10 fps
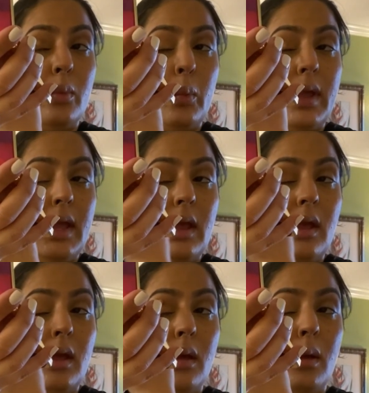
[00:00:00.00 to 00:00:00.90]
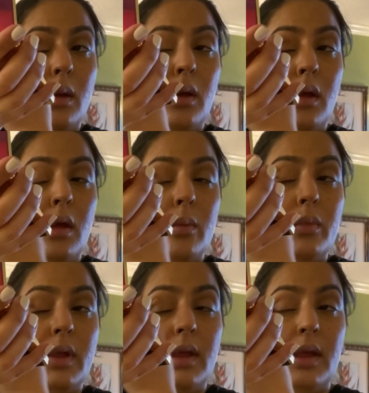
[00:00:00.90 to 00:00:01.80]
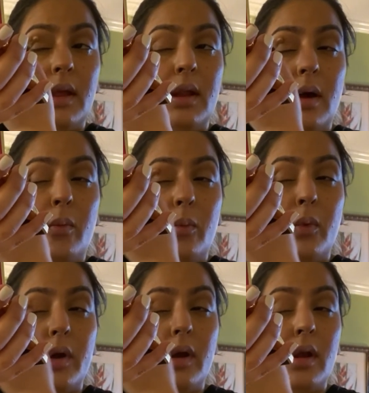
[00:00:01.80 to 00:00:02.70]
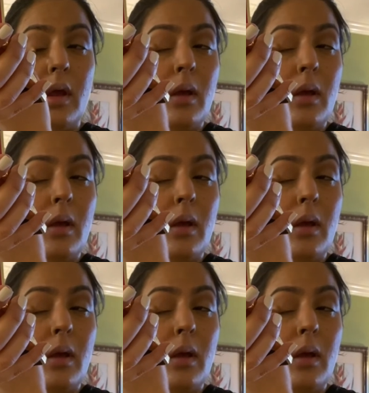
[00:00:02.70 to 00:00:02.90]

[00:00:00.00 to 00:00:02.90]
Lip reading: V, bringing it upward,